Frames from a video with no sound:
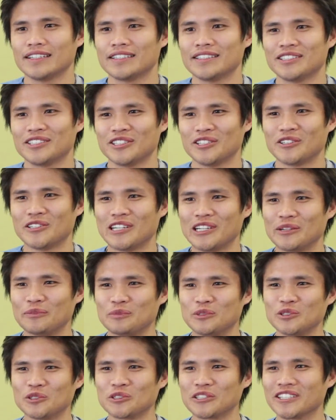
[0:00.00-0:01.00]
So
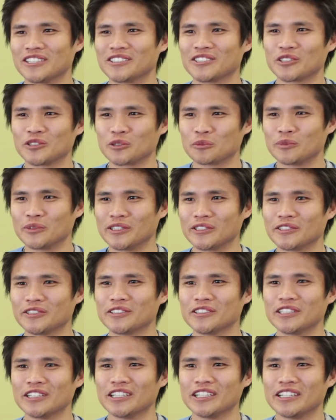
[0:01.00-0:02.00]
I'm Julian.
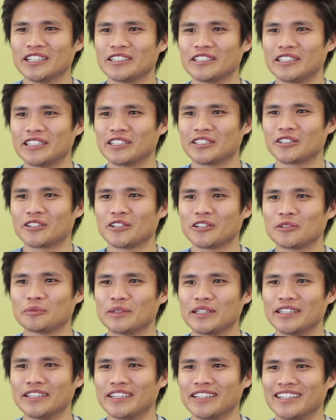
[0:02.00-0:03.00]
They call
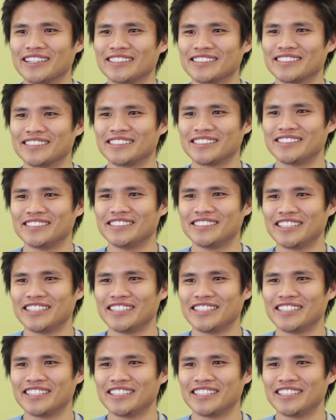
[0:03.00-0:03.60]
me as